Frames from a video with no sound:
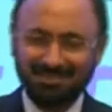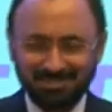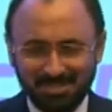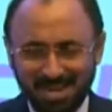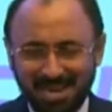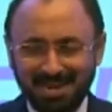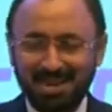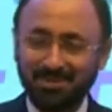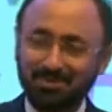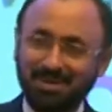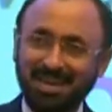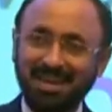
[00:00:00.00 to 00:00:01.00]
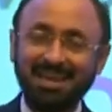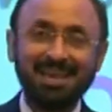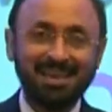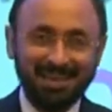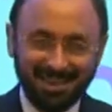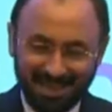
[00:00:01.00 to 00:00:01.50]
Sri Lanka, UK,
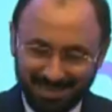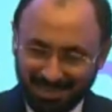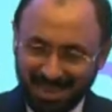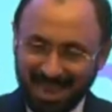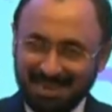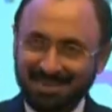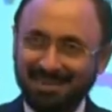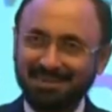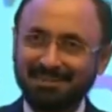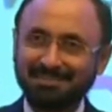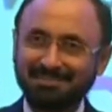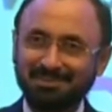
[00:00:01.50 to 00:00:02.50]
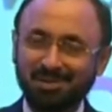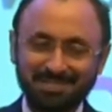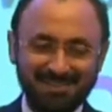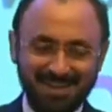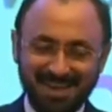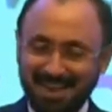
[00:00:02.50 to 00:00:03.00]
and in
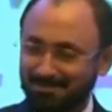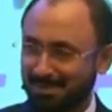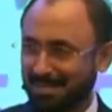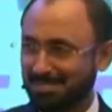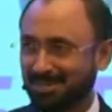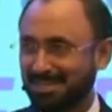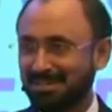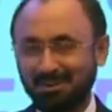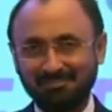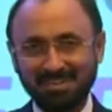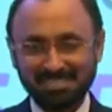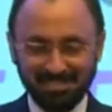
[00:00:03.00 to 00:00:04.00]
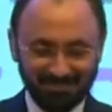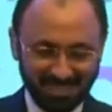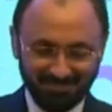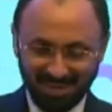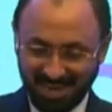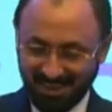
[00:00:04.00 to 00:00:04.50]
Australia, and managed to get the qualification,
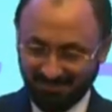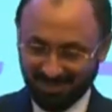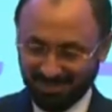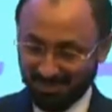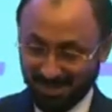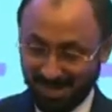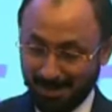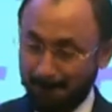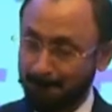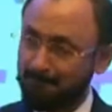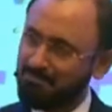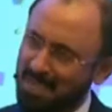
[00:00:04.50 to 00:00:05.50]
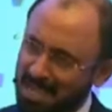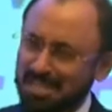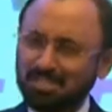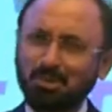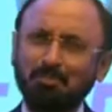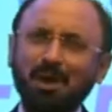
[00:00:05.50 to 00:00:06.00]
whatever I have here today.
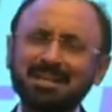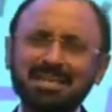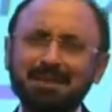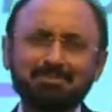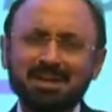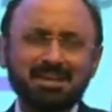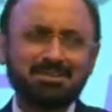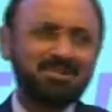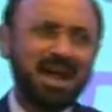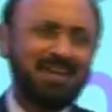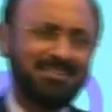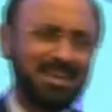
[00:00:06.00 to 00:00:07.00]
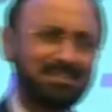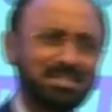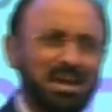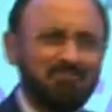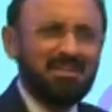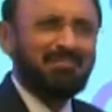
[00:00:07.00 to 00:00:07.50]
So point I'm trying to drive here is
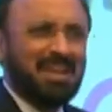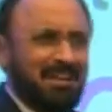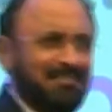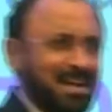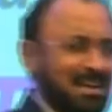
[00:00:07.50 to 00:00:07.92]
we were never